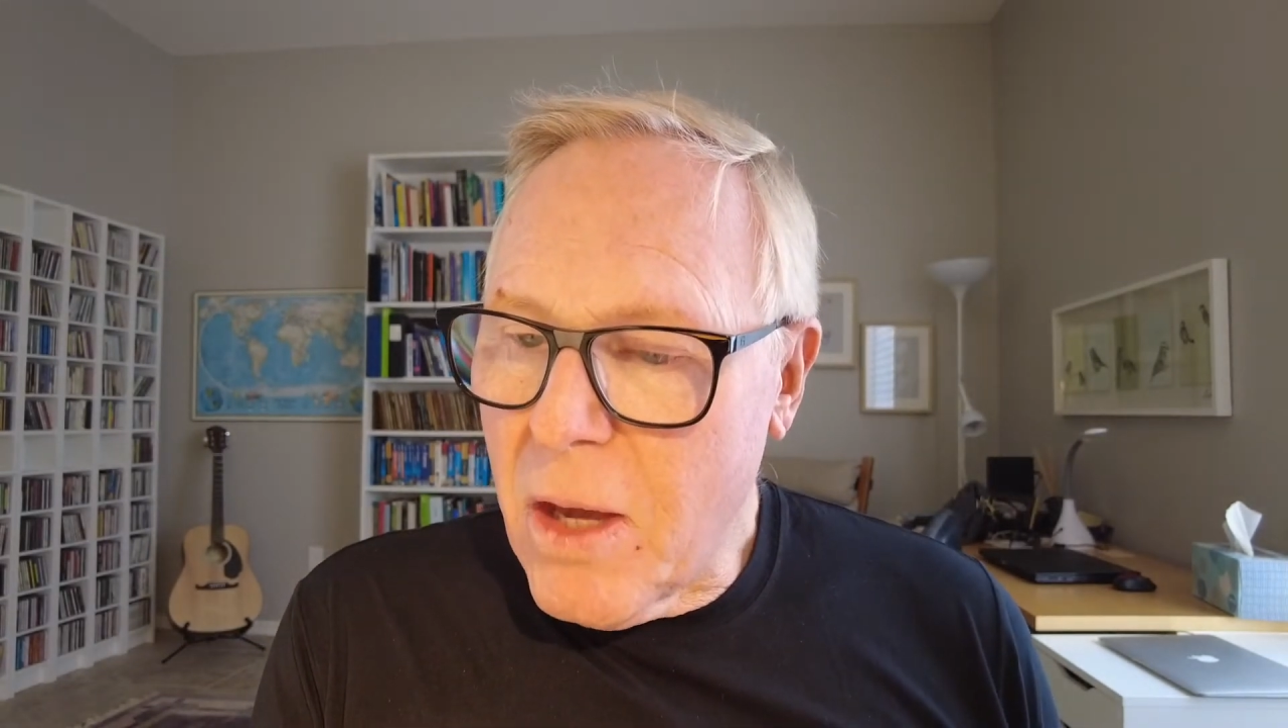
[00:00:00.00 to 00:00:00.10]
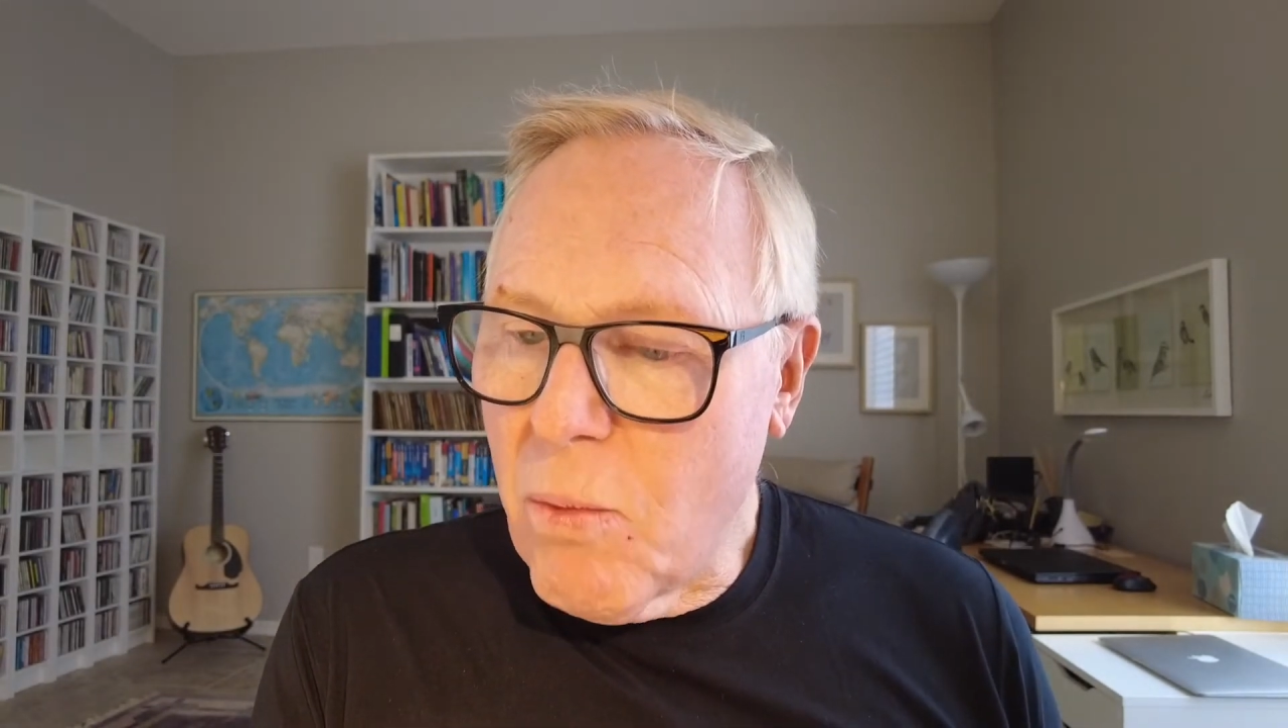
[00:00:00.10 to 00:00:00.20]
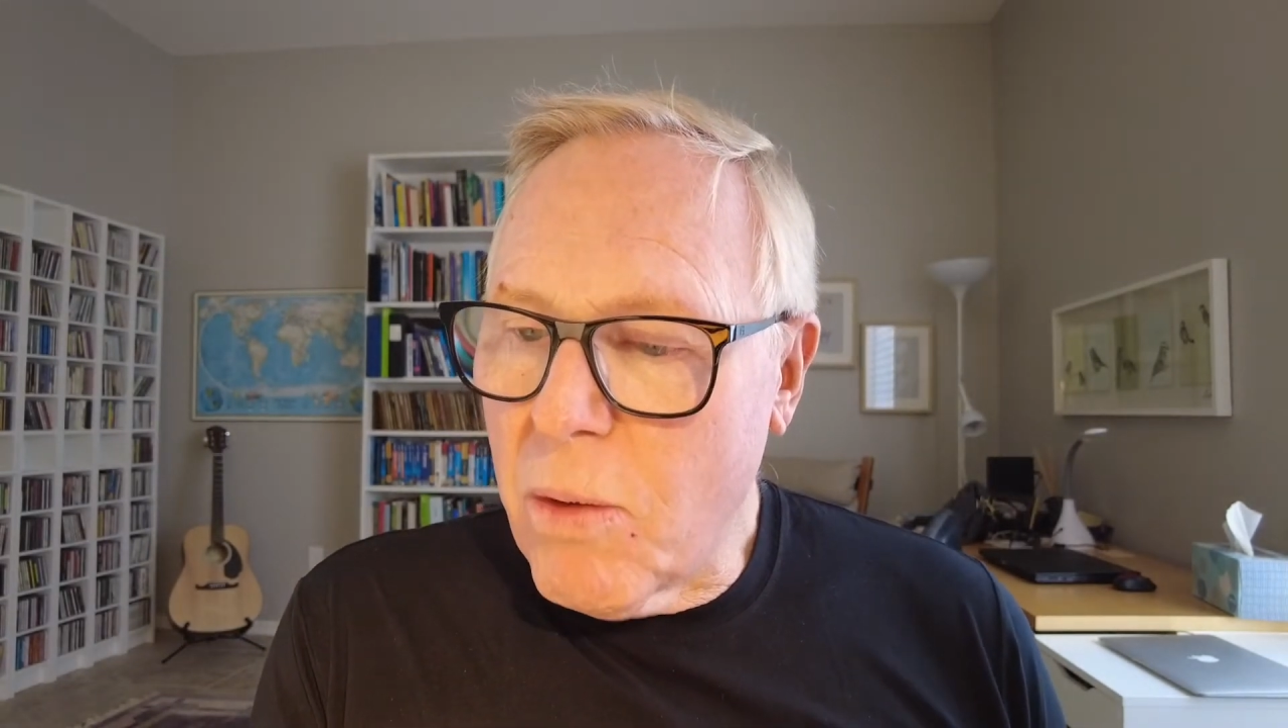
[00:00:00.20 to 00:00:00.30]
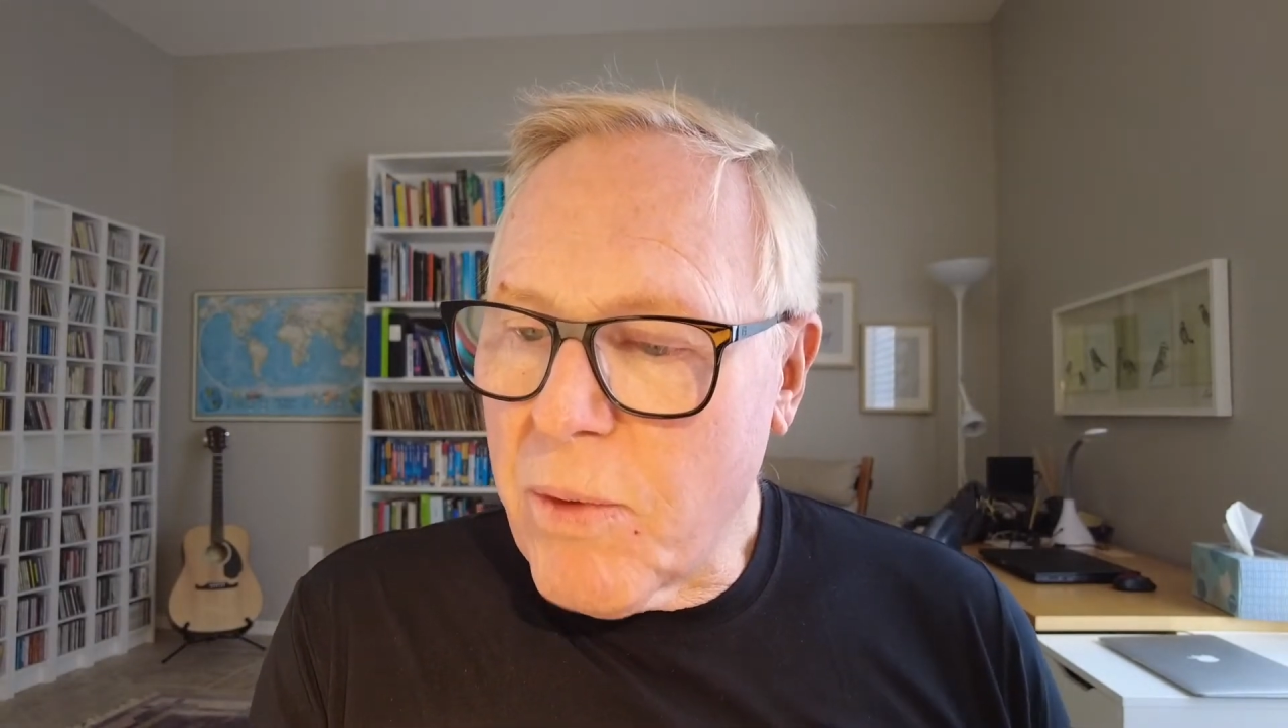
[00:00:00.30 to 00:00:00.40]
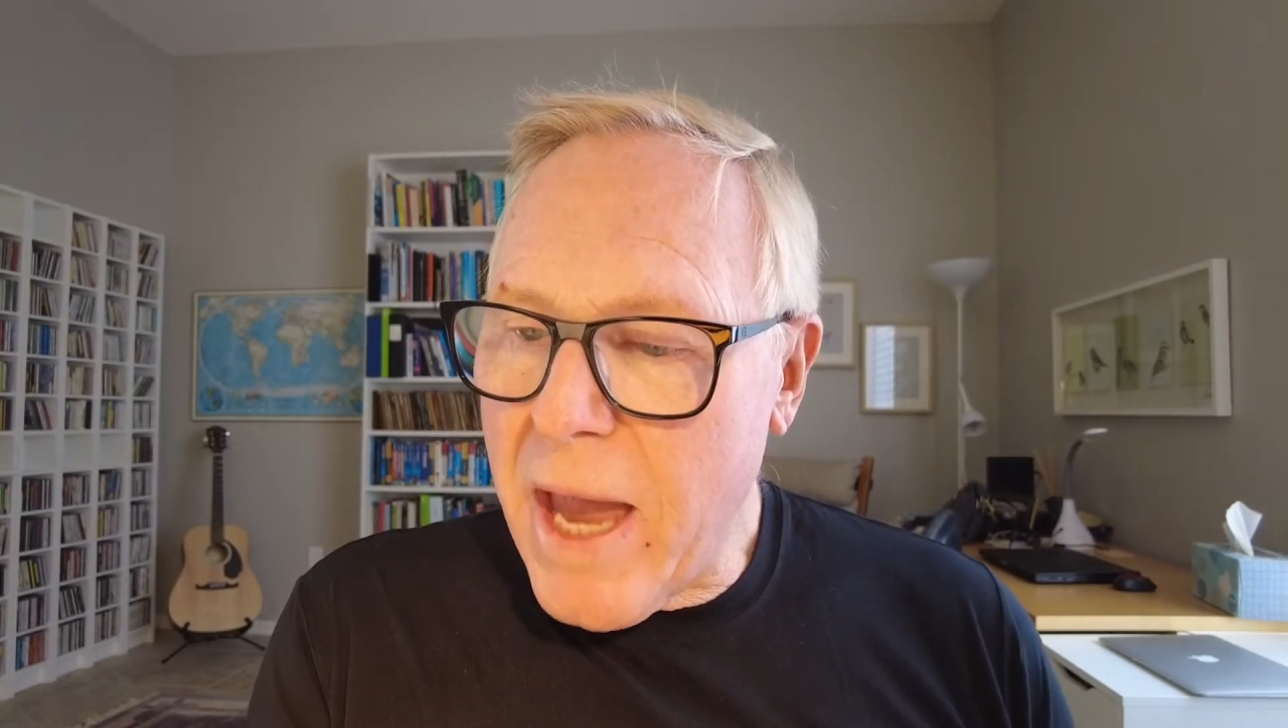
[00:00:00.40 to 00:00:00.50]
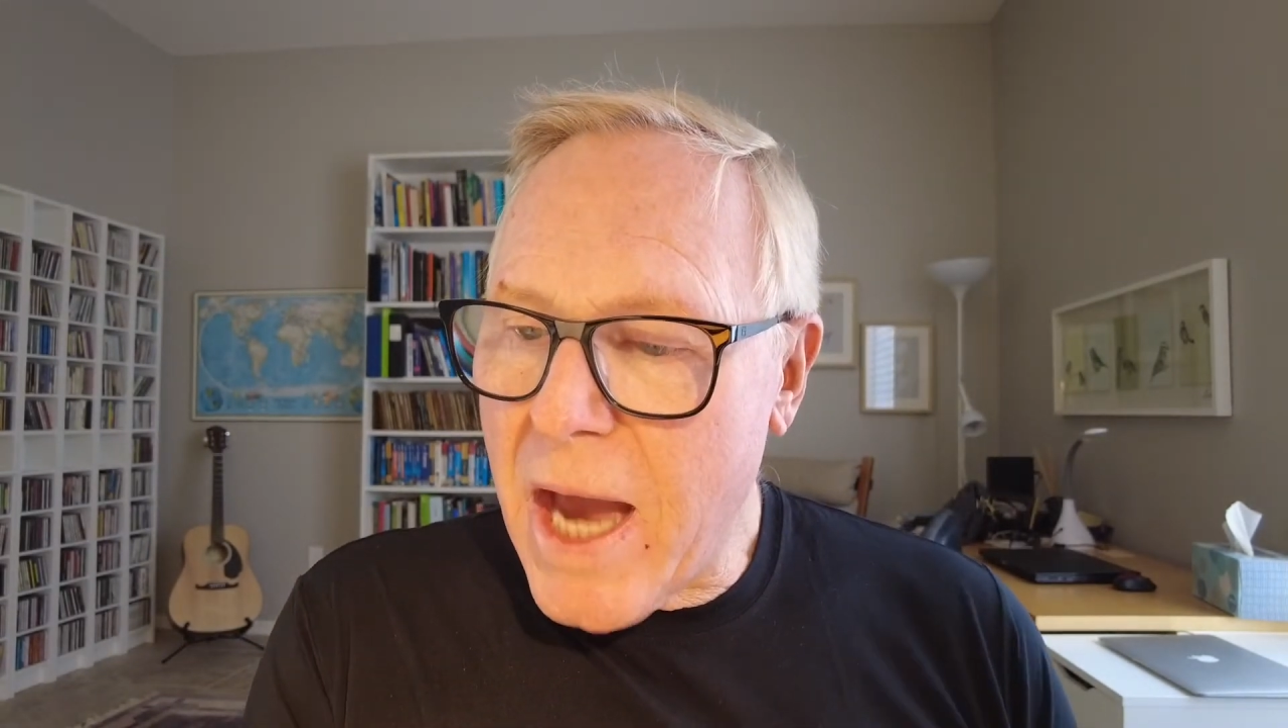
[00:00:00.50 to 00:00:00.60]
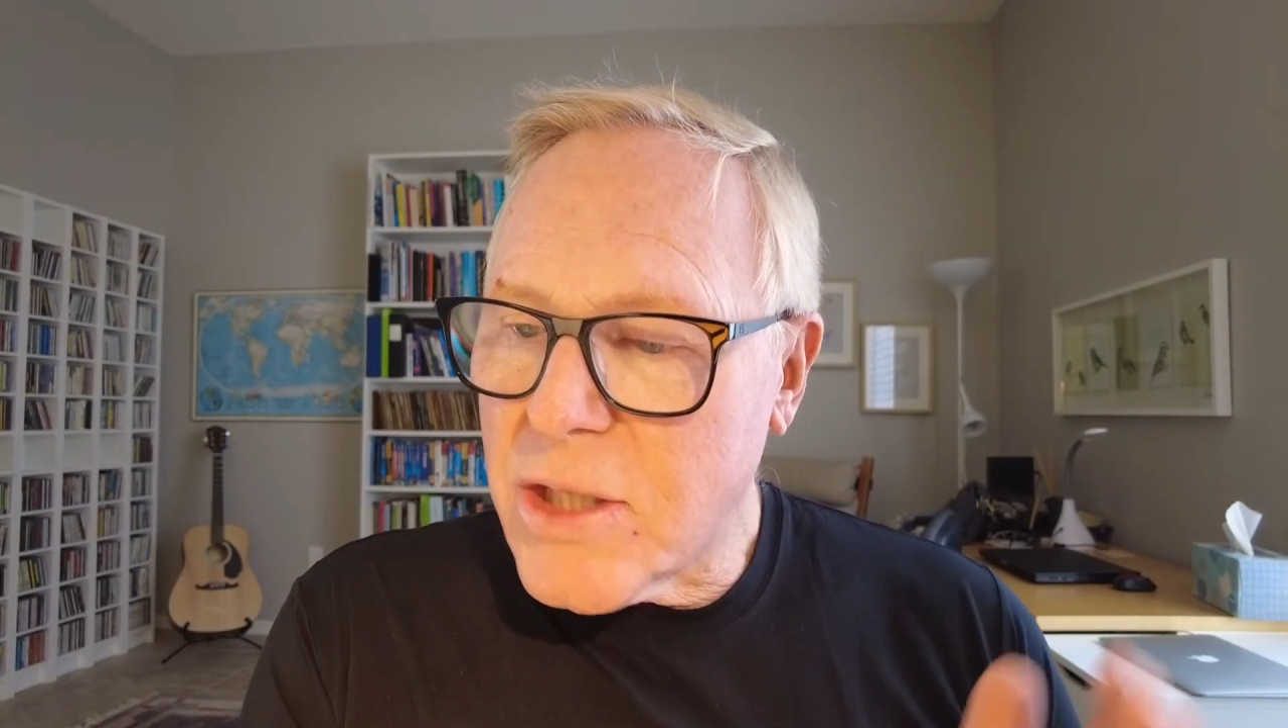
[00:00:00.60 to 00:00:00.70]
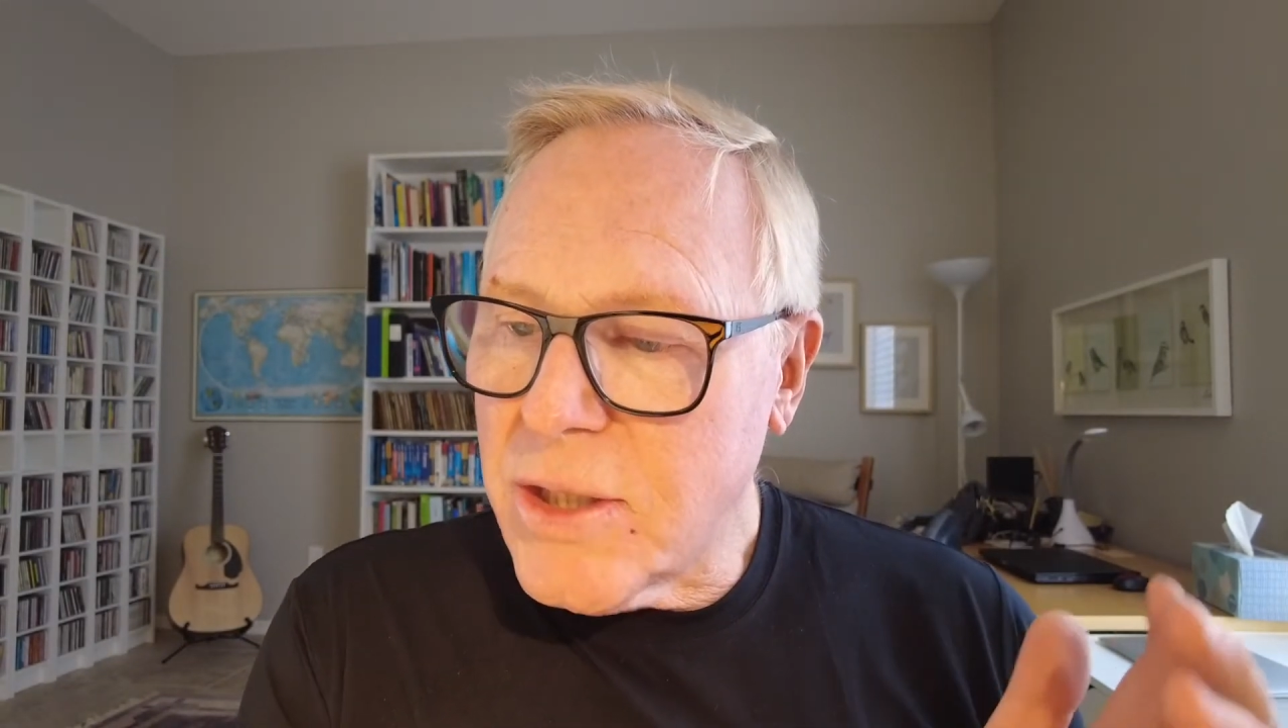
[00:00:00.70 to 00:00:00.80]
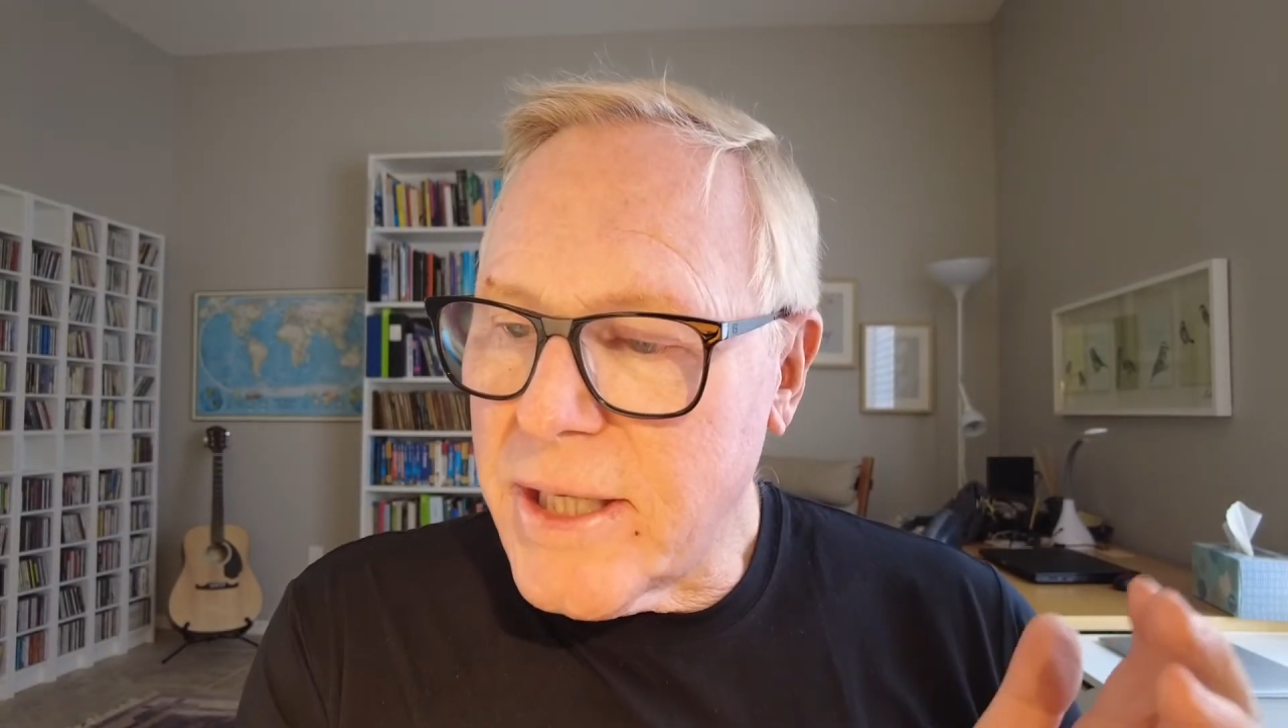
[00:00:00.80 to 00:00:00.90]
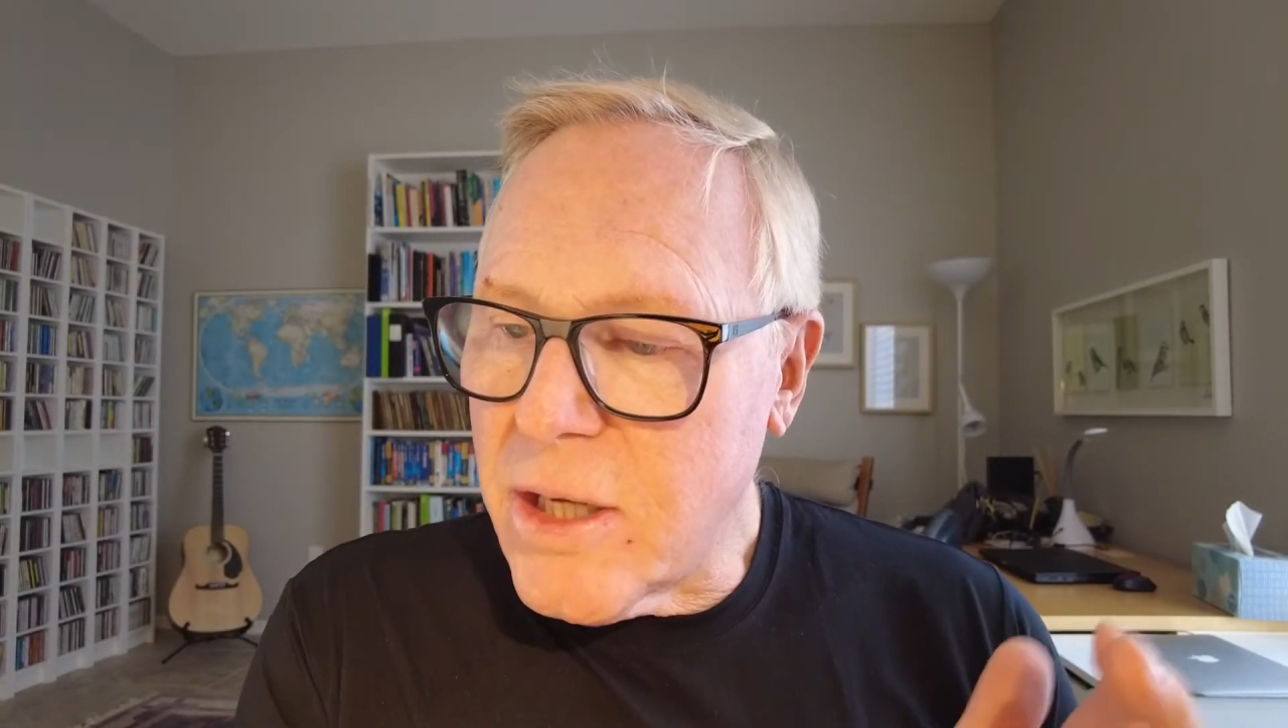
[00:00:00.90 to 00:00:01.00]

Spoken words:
when we actually